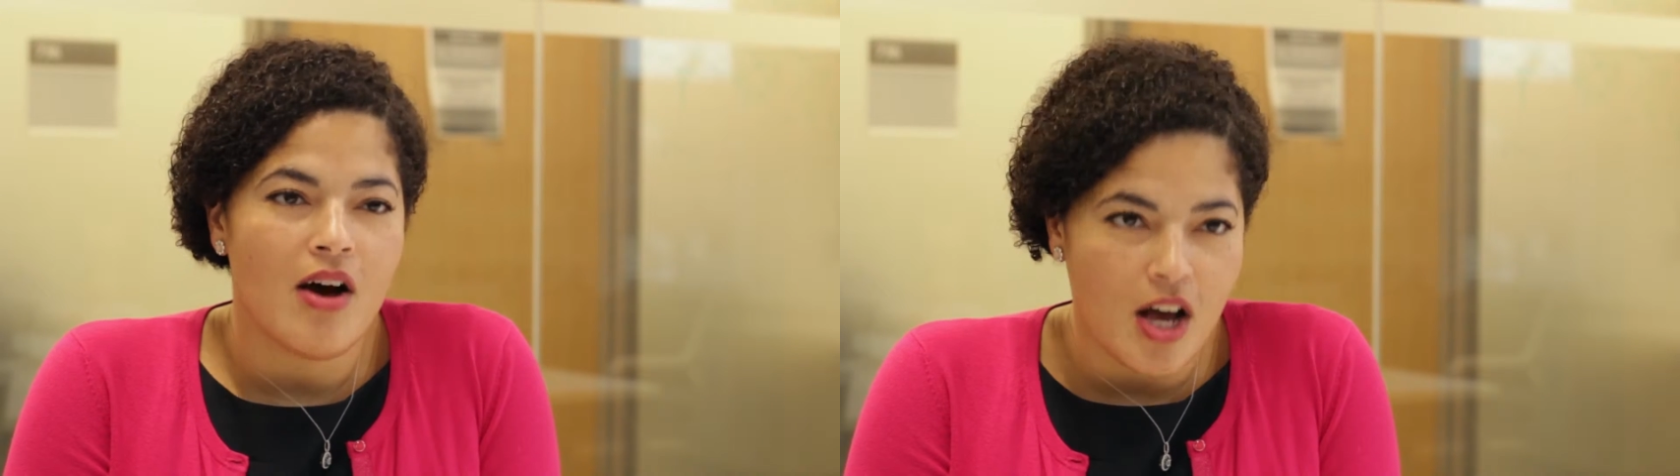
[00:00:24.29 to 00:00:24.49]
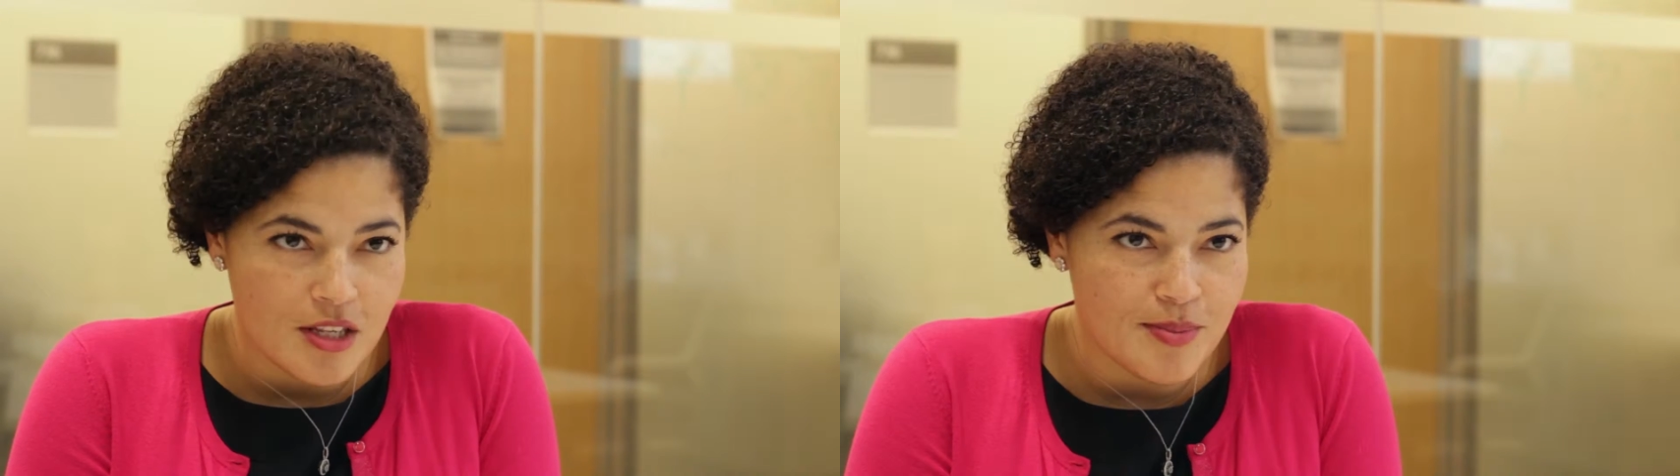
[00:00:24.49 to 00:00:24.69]

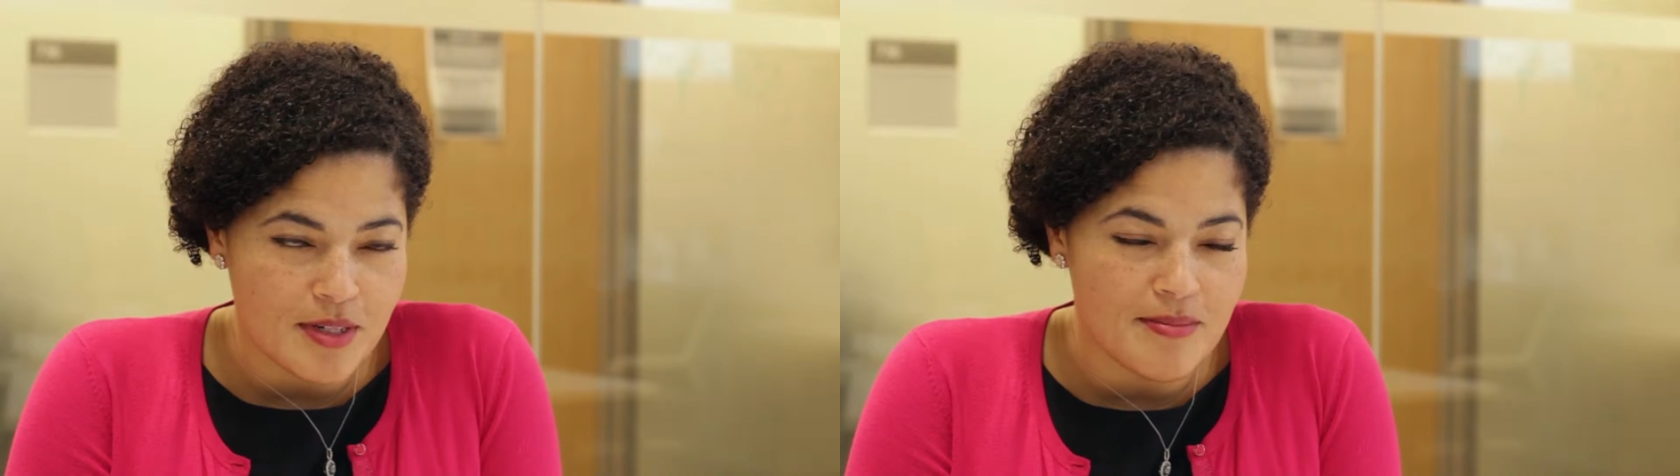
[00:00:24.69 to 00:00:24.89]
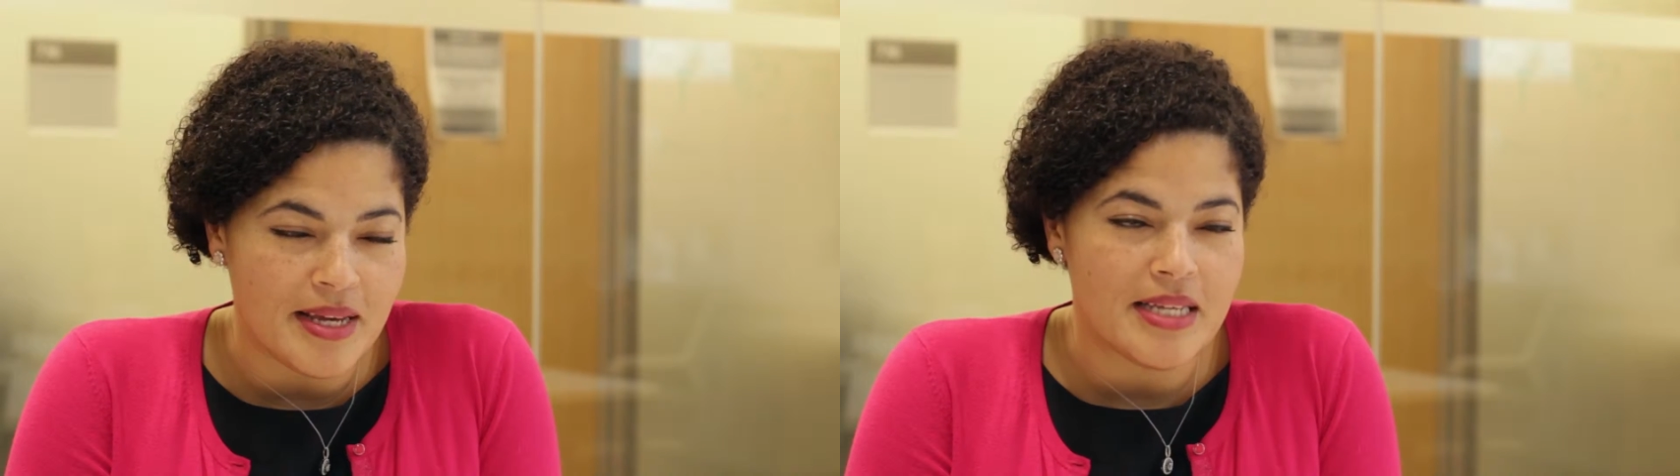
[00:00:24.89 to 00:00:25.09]

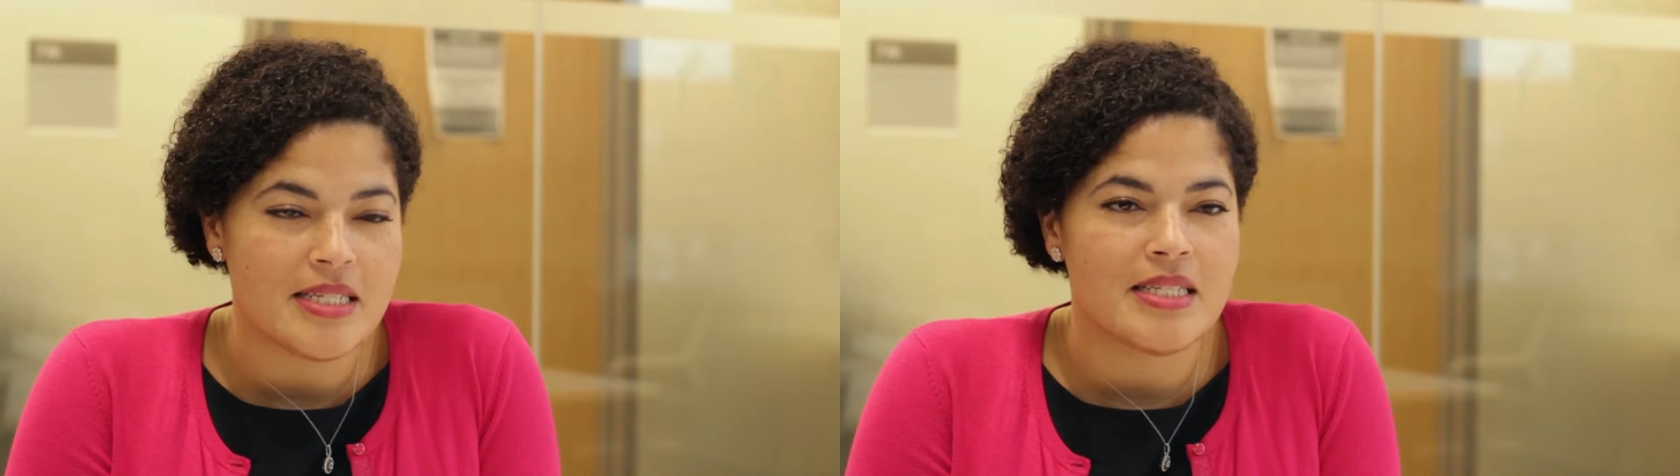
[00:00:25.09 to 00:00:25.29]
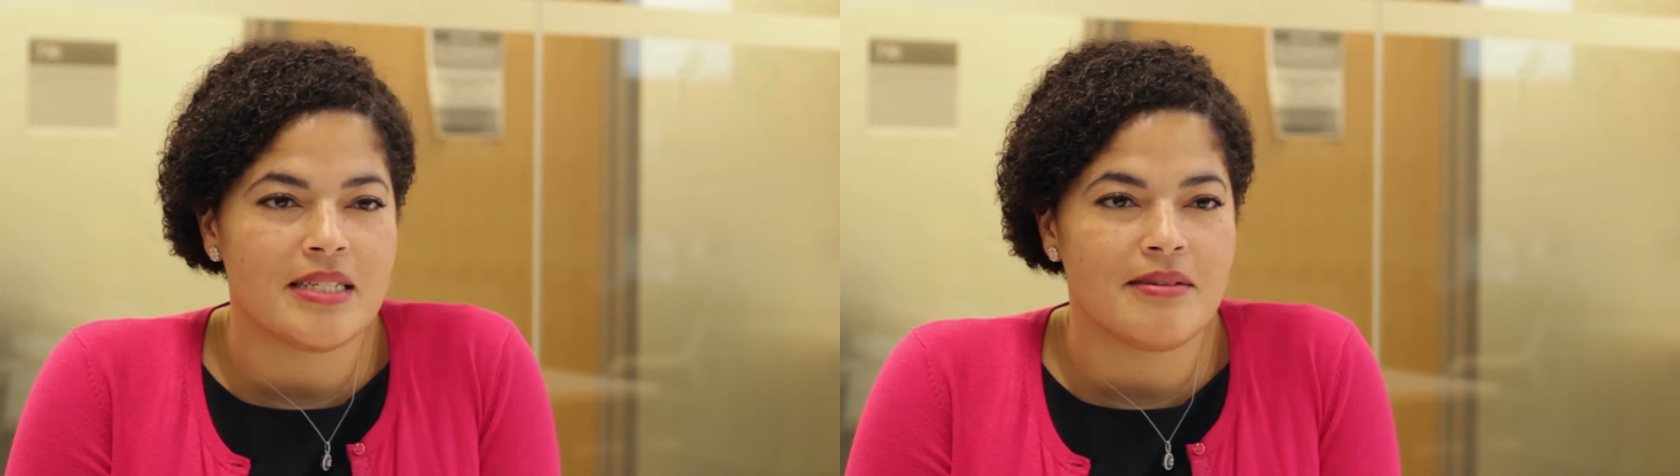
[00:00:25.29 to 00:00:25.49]

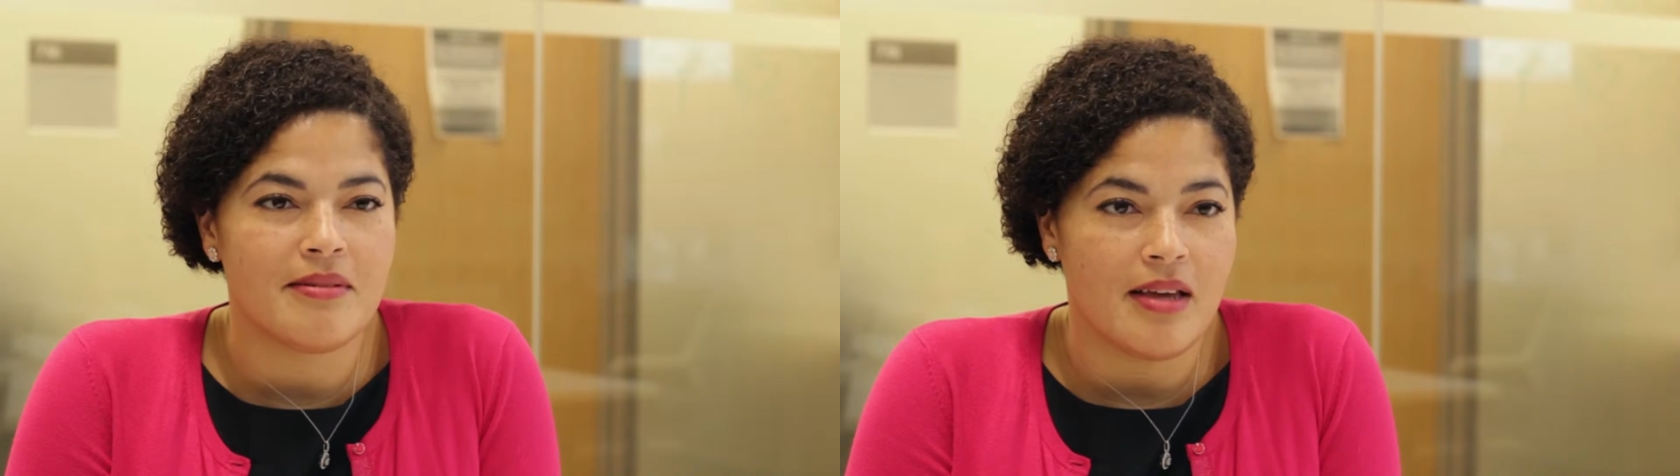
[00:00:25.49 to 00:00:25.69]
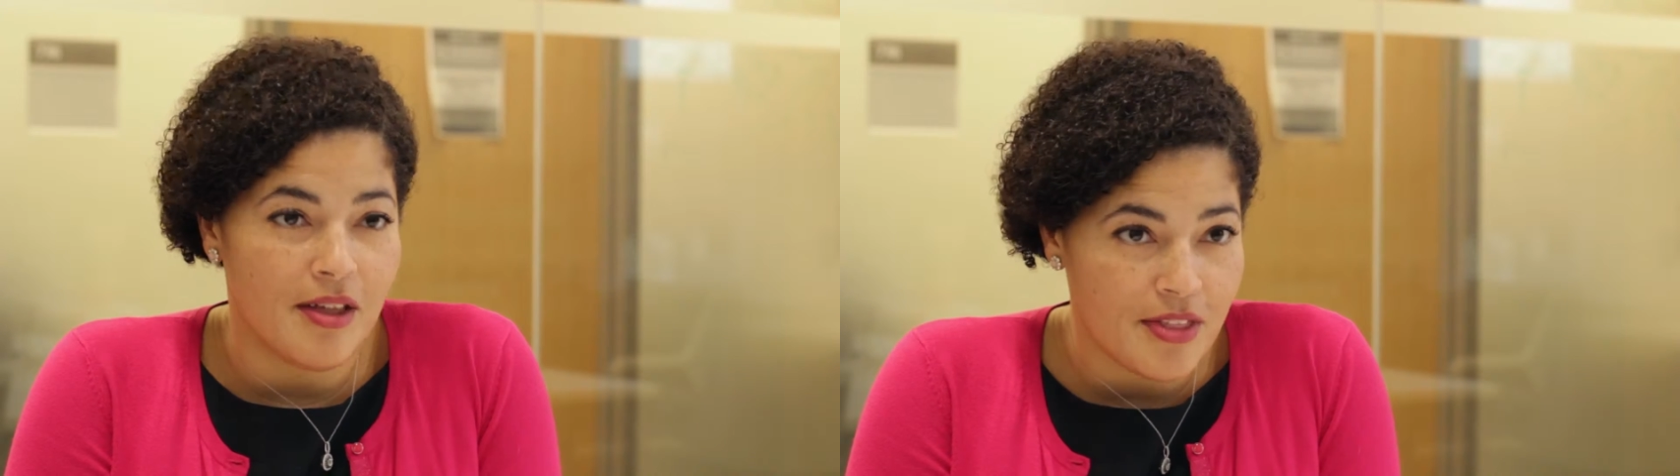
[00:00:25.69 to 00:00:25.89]
hospital-based
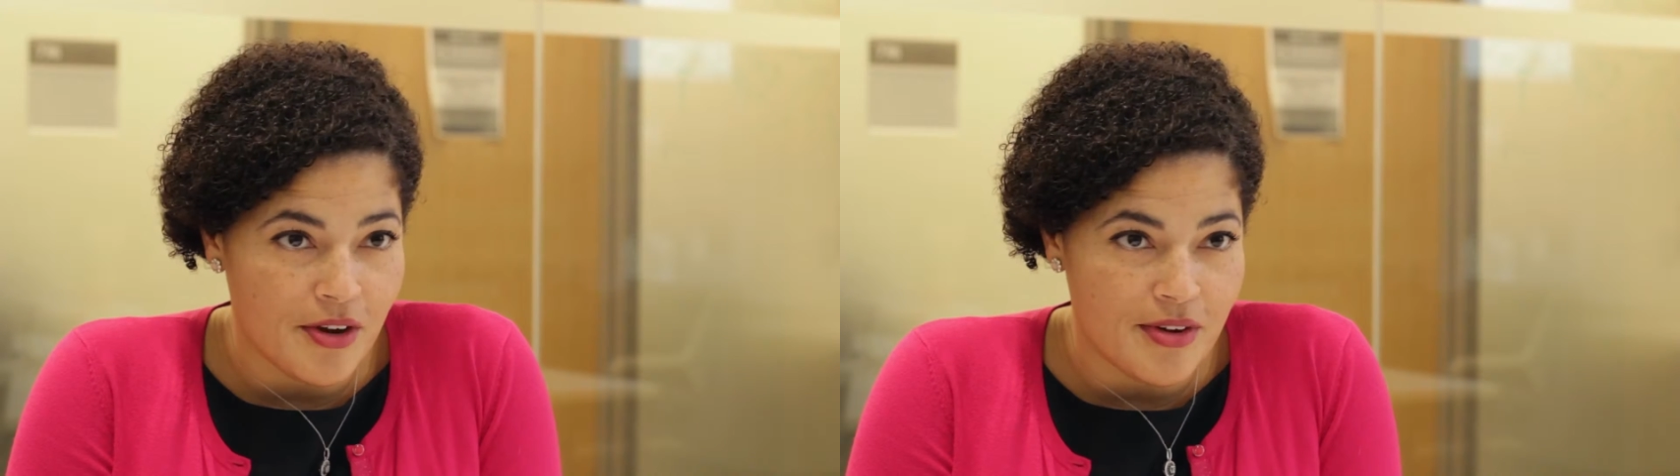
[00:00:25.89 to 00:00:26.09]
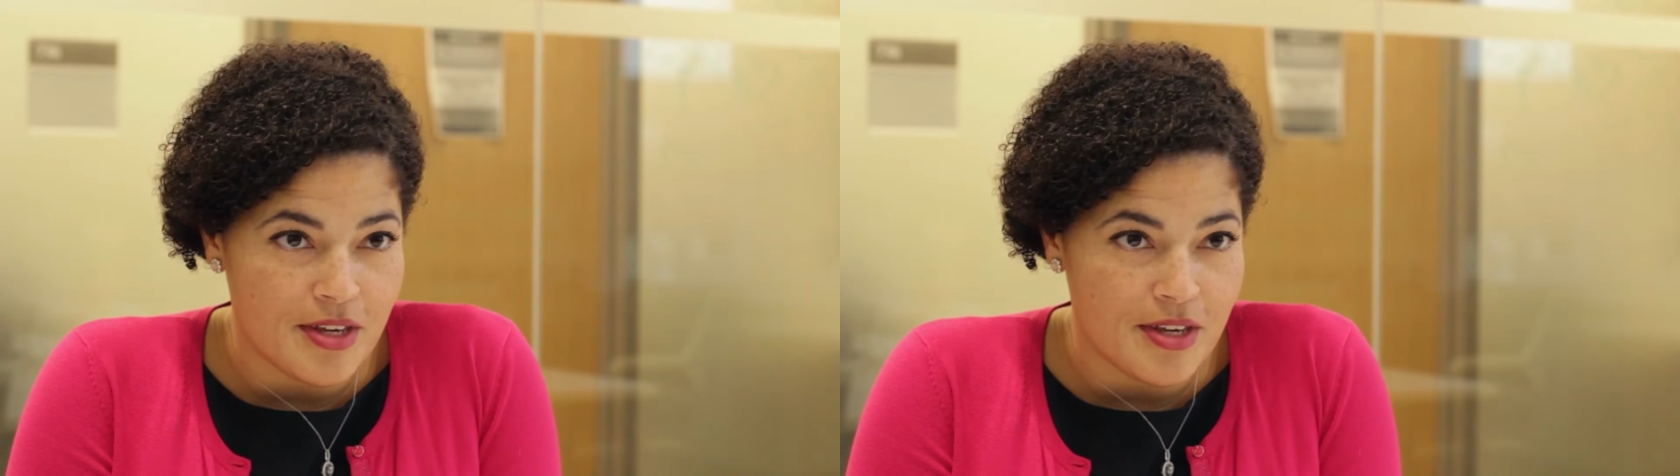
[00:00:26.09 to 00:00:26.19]
healthcare